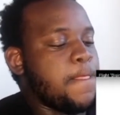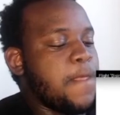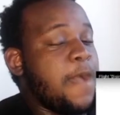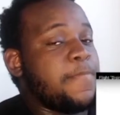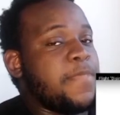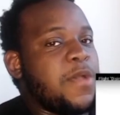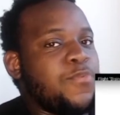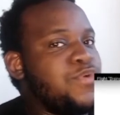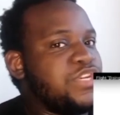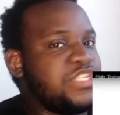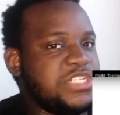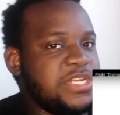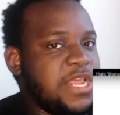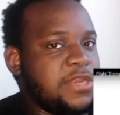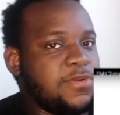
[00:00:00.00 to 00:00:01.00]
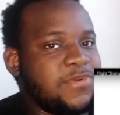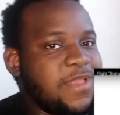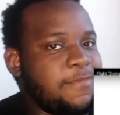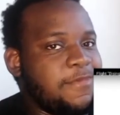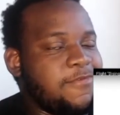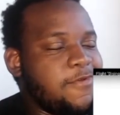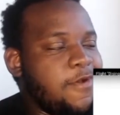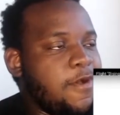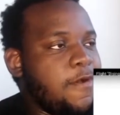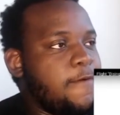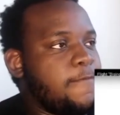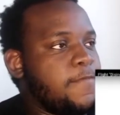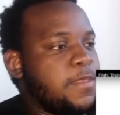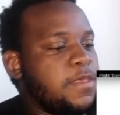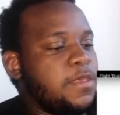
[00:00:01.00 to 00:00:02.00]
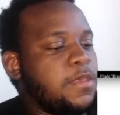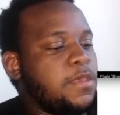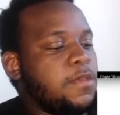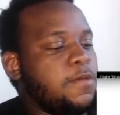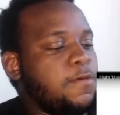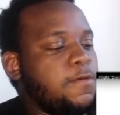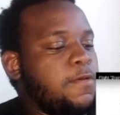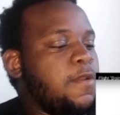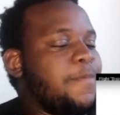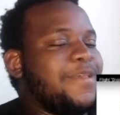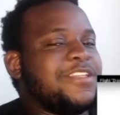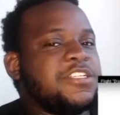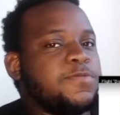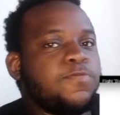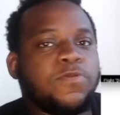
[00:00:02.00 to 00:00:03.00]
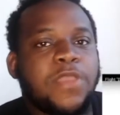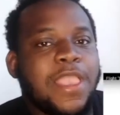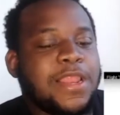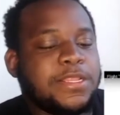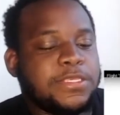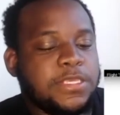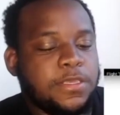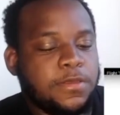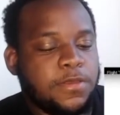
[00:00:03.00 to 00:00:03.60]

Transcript: I'm not wishing that, don't get me wrong. You know what I mean? It's just reality.